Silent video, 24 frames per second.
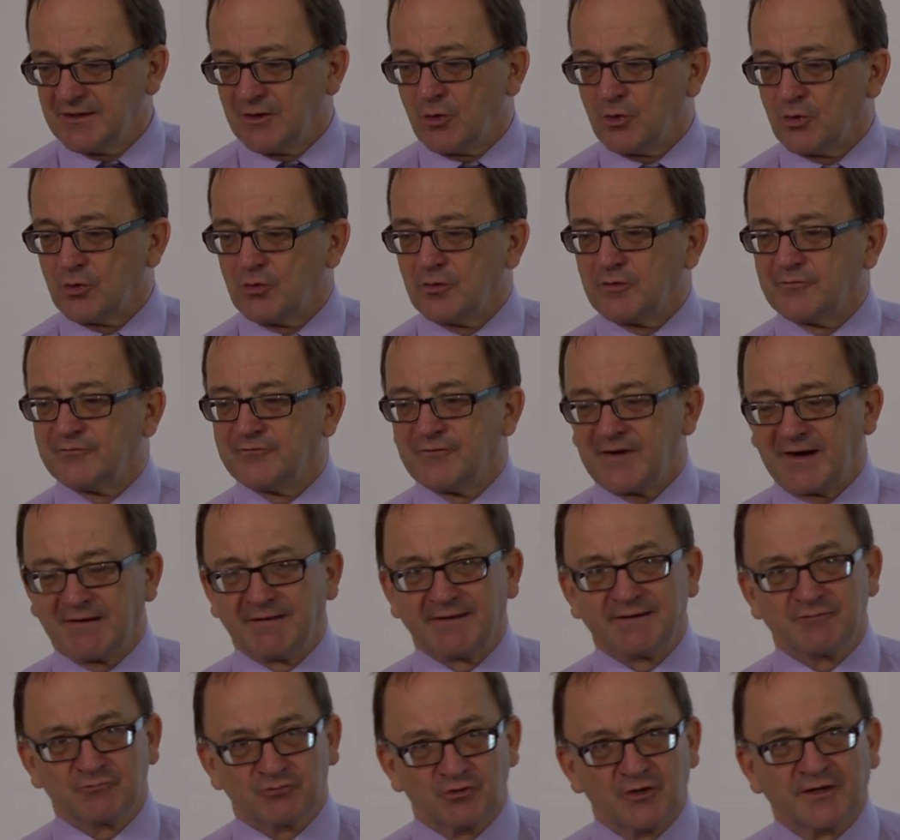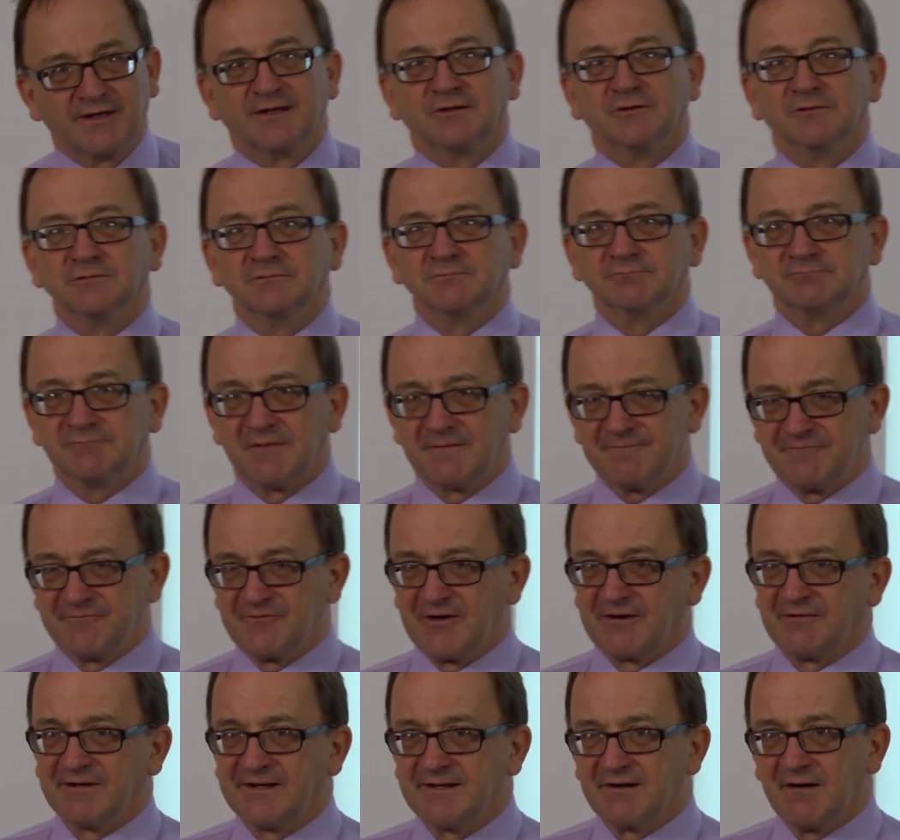All very real,
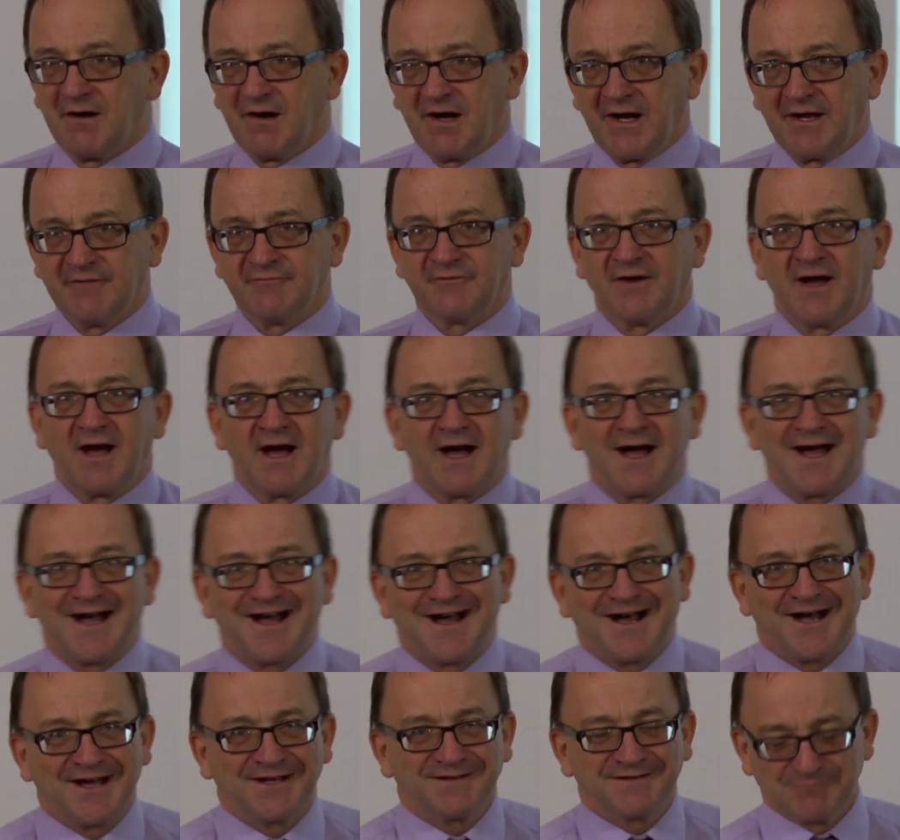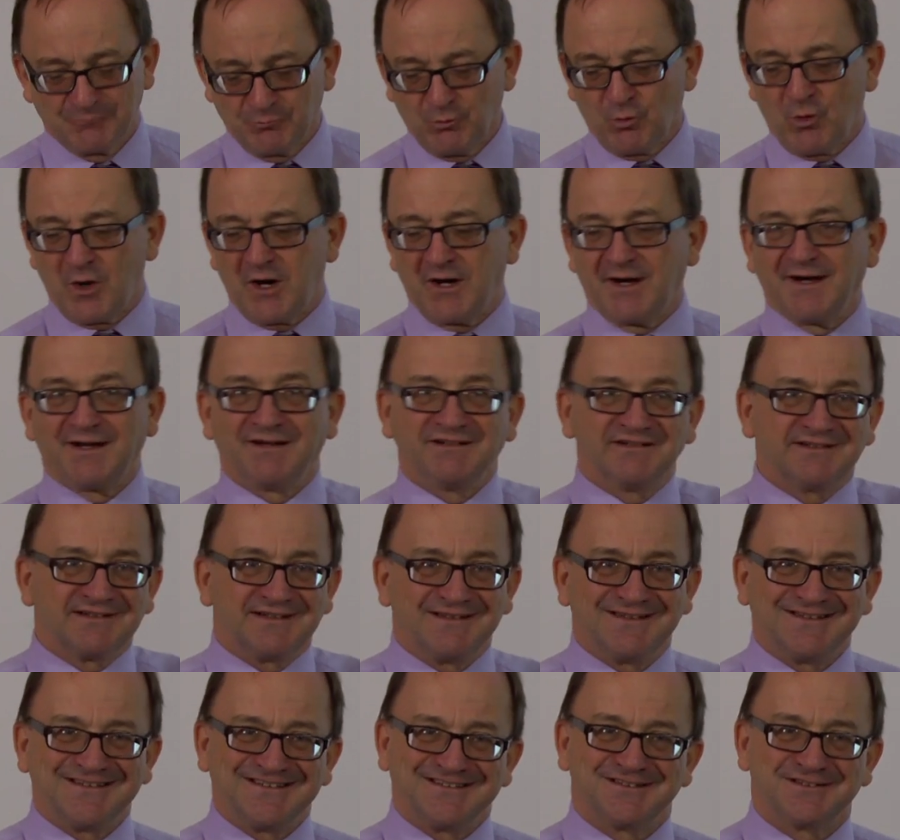very live, hardwired
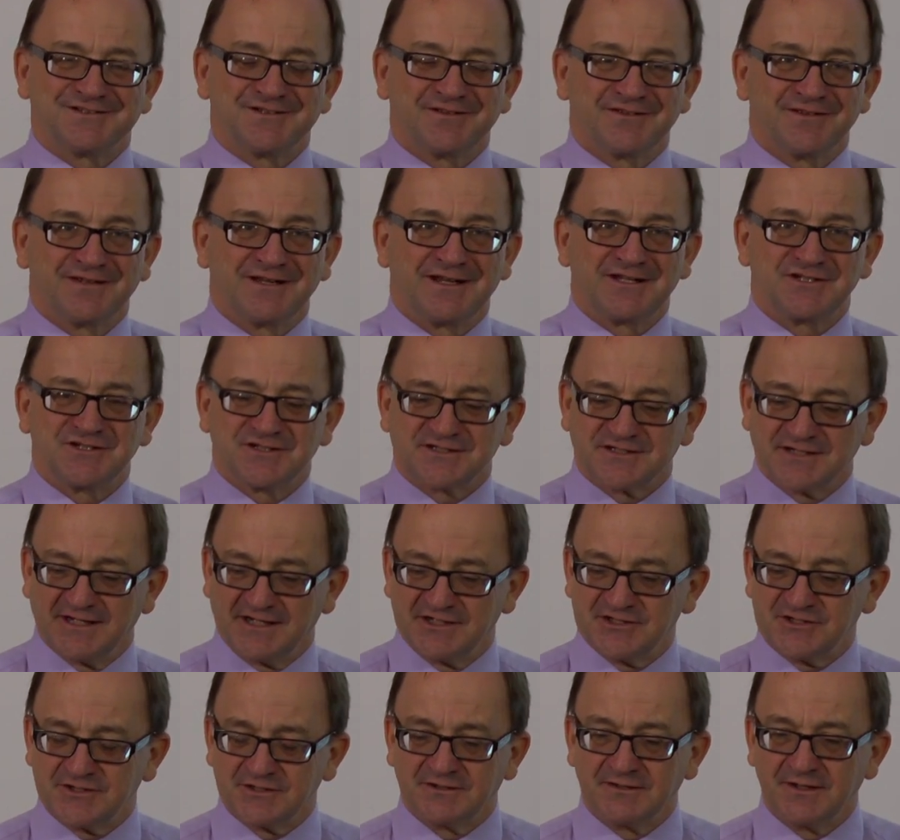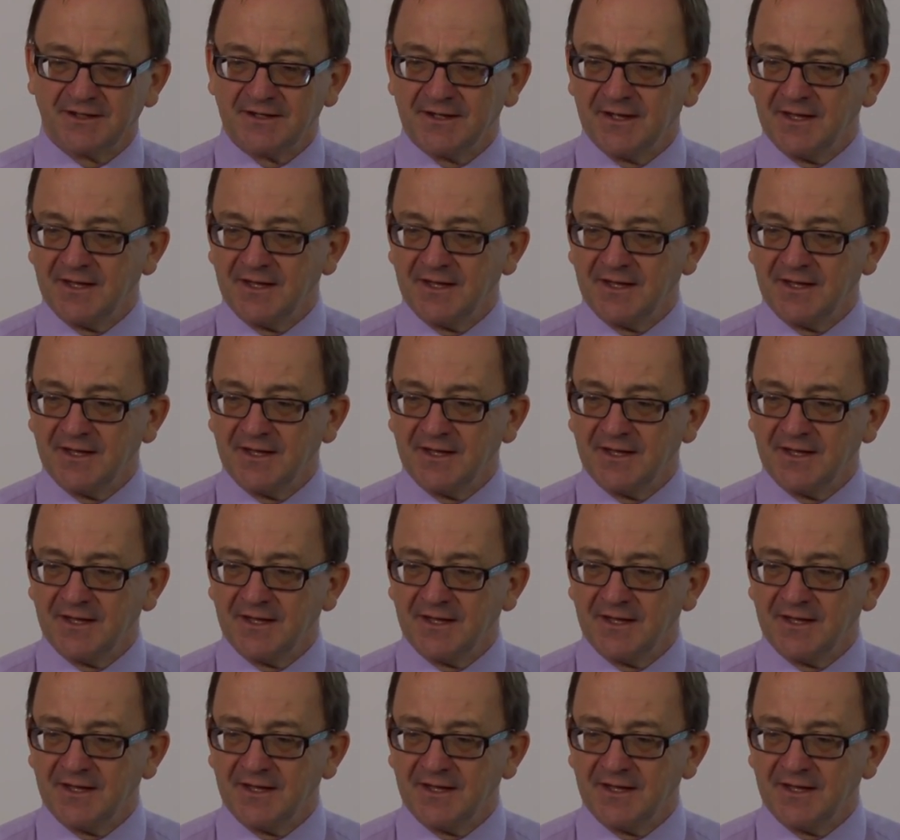into the legislation.